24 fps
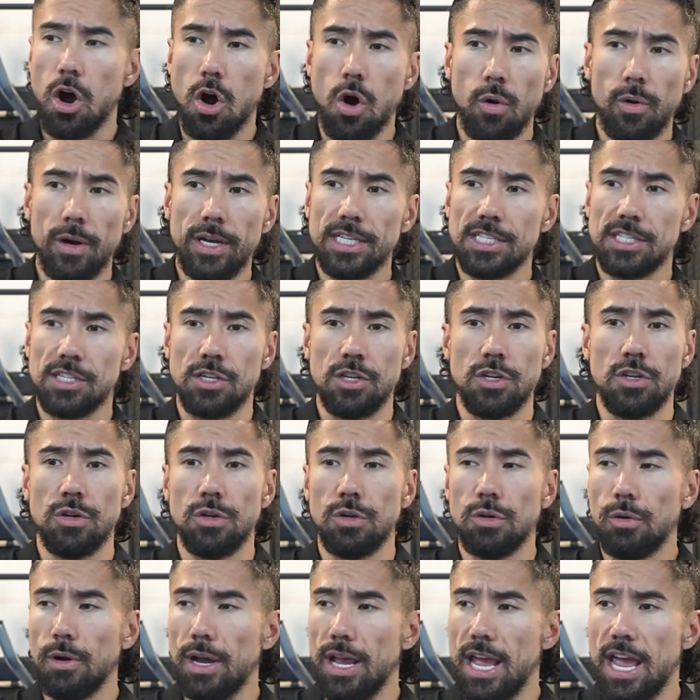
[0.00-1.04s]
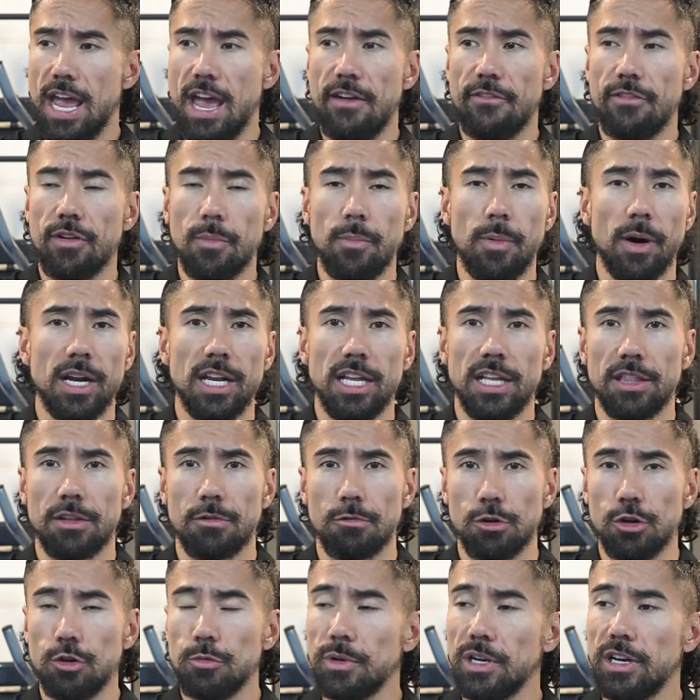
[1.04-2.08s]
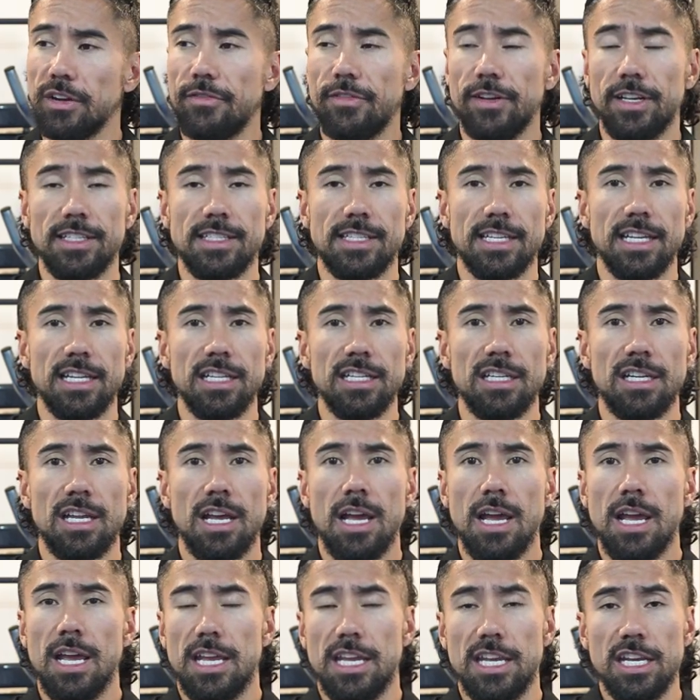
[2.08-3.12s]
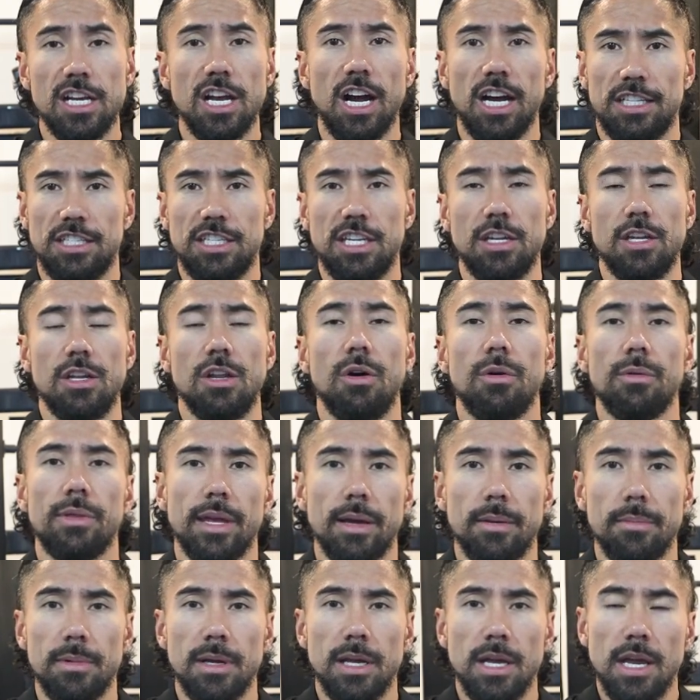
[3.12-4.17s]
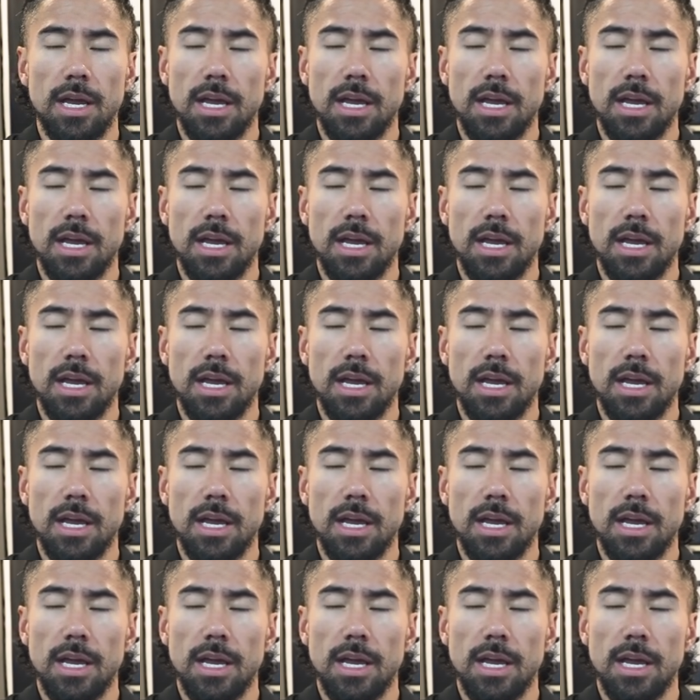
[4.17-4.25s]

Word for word: always knew everybody in the room, and if he didn't, he got to know them.